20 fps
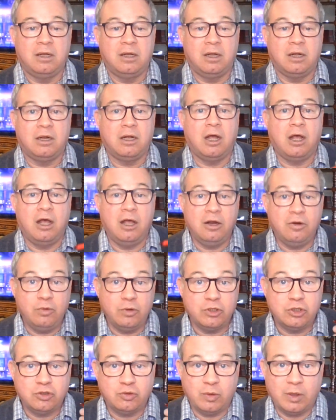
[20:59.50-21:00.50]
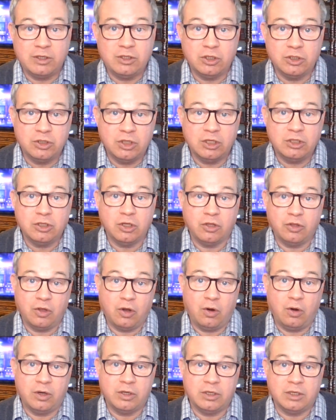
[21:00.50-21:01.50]
Congress stretches its
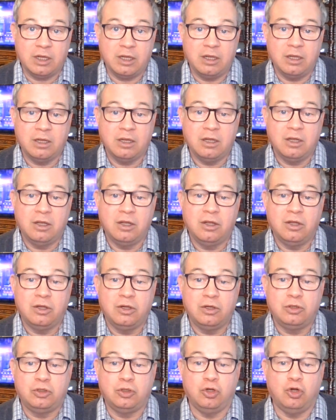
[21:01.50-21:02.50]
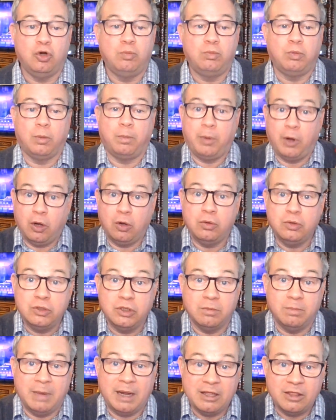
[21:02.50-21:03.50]
authority to propose the
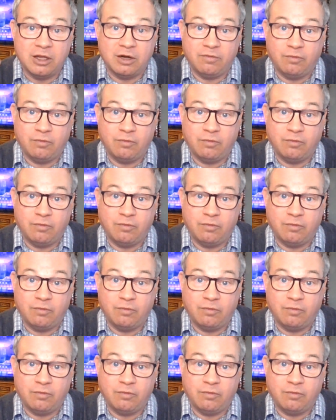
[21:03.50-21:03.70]
method of